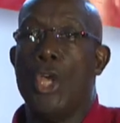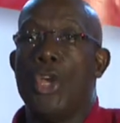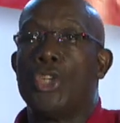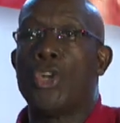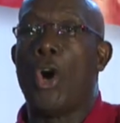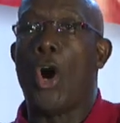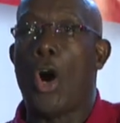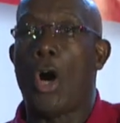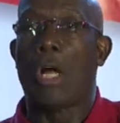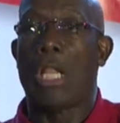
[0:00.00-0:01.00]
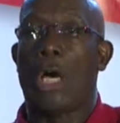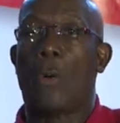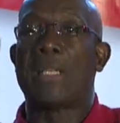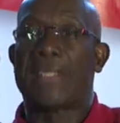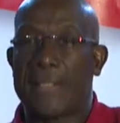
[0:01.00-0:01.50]
to all our
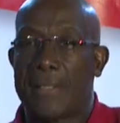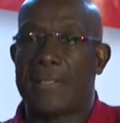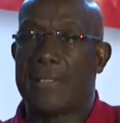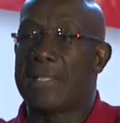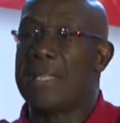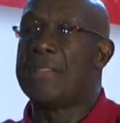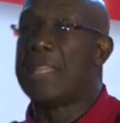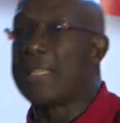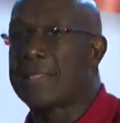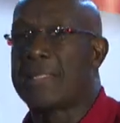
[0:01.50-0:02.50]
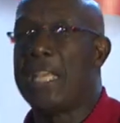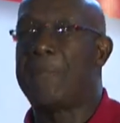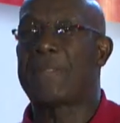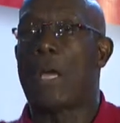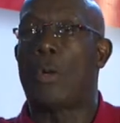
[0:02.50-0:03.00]
citizens in this deep
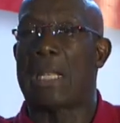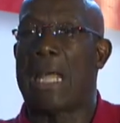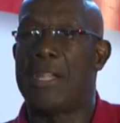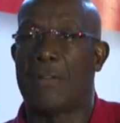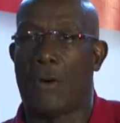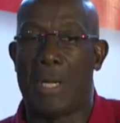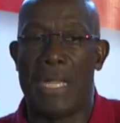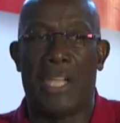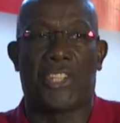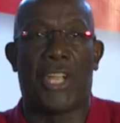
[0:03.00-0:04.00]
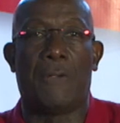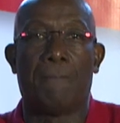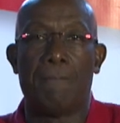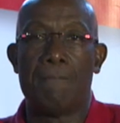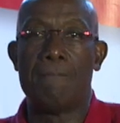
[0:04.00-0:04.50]
southland of our nation.
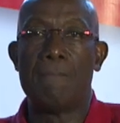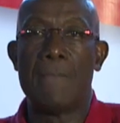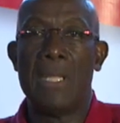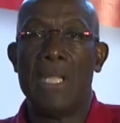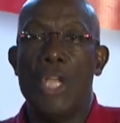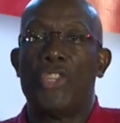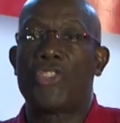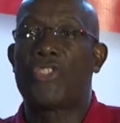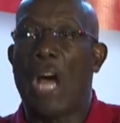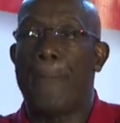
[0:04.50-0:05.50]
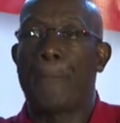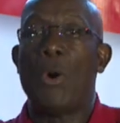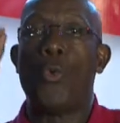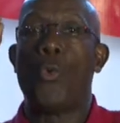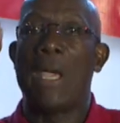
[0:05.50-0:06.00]
Stop
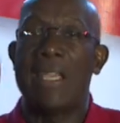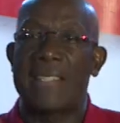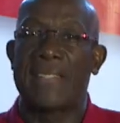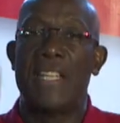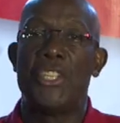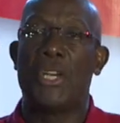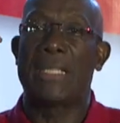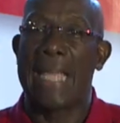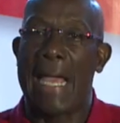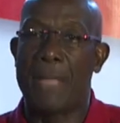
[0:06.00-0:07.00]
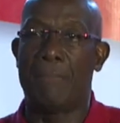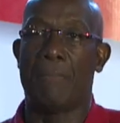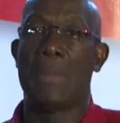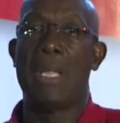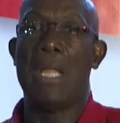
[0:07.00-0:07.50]
wasting your time
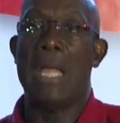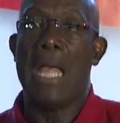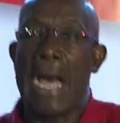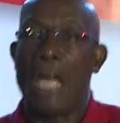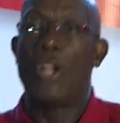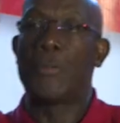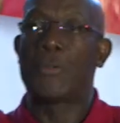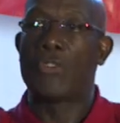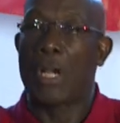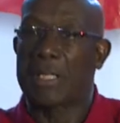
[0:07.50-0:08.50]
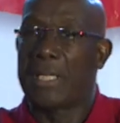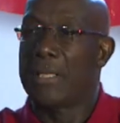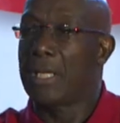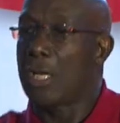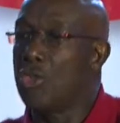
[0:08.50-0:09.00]
and obstructing the
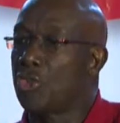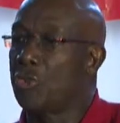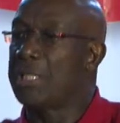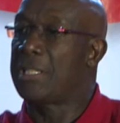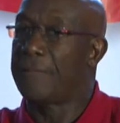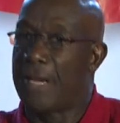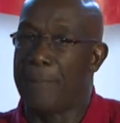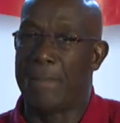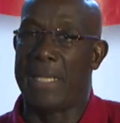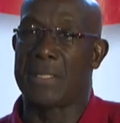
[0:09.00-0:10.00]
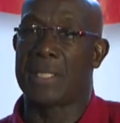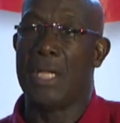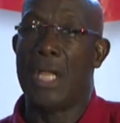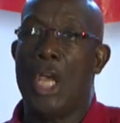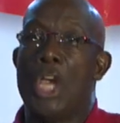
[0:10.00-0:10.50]
country's development.
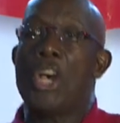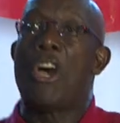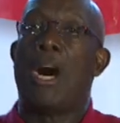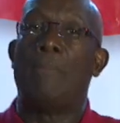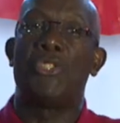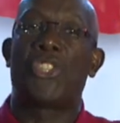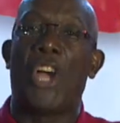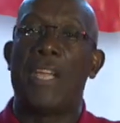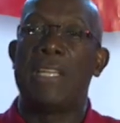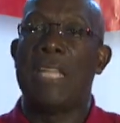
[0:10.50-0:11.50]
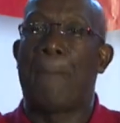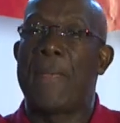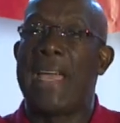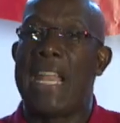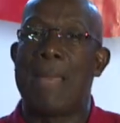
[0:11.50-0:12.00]
Come join the
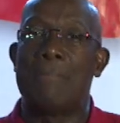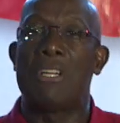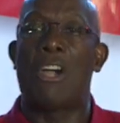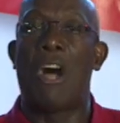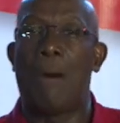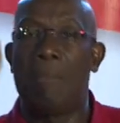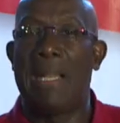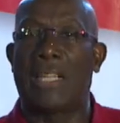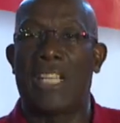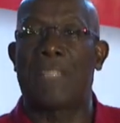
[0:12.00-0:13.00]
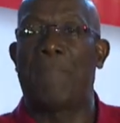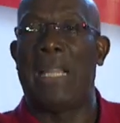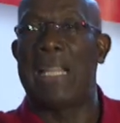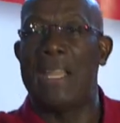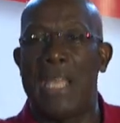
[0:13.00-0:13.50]
PNM. Come, let us build
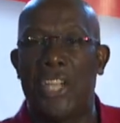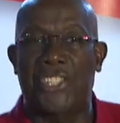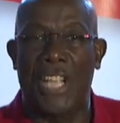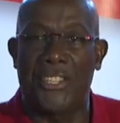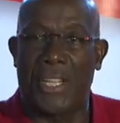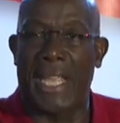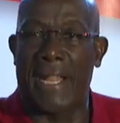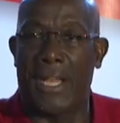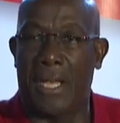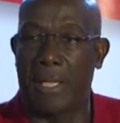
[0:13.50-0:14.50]
a nation together.